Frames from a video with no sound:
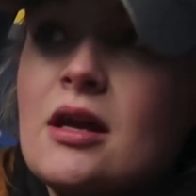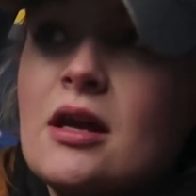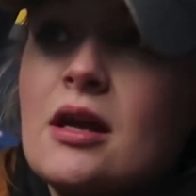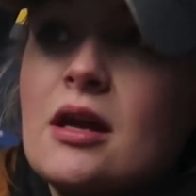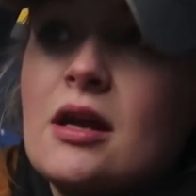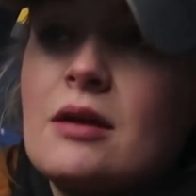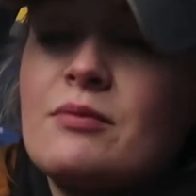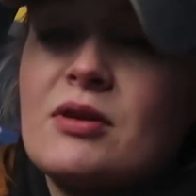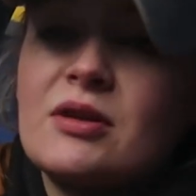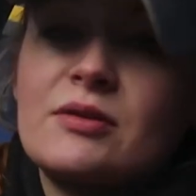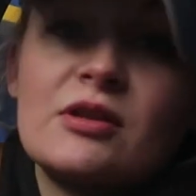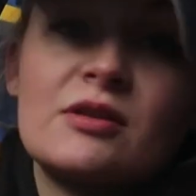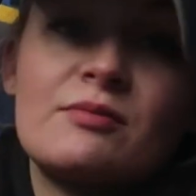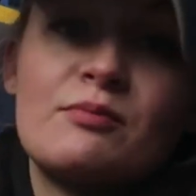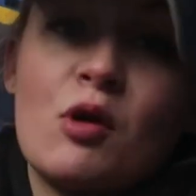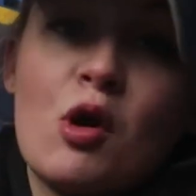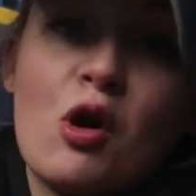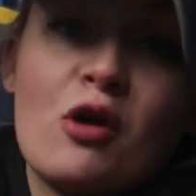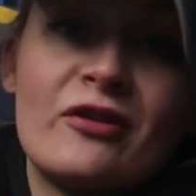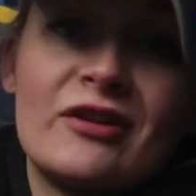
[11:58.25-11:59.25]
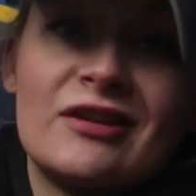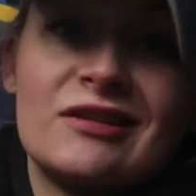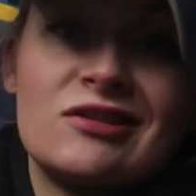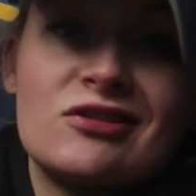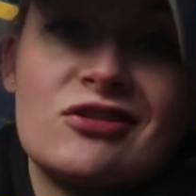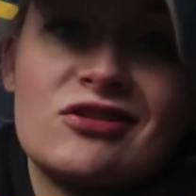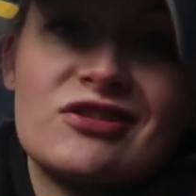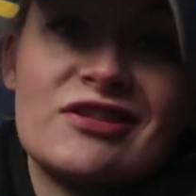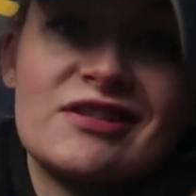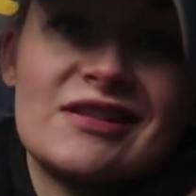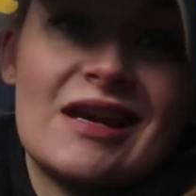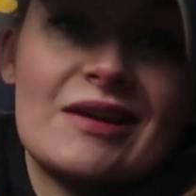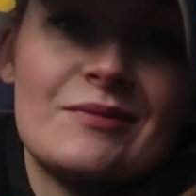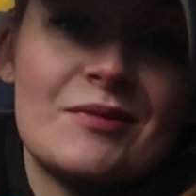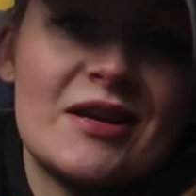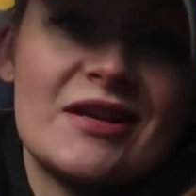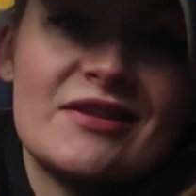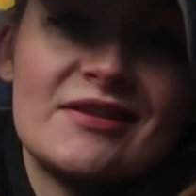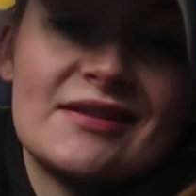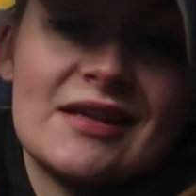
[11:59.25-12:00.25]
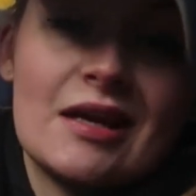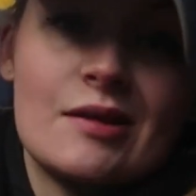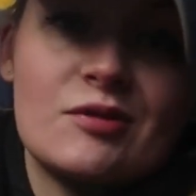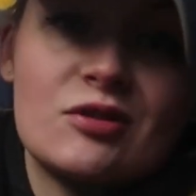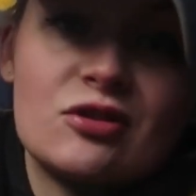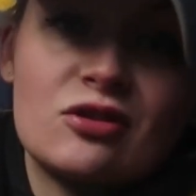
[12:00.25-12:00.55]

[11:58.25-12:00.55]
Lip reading: But it's just boring, it's just the same. I eat the same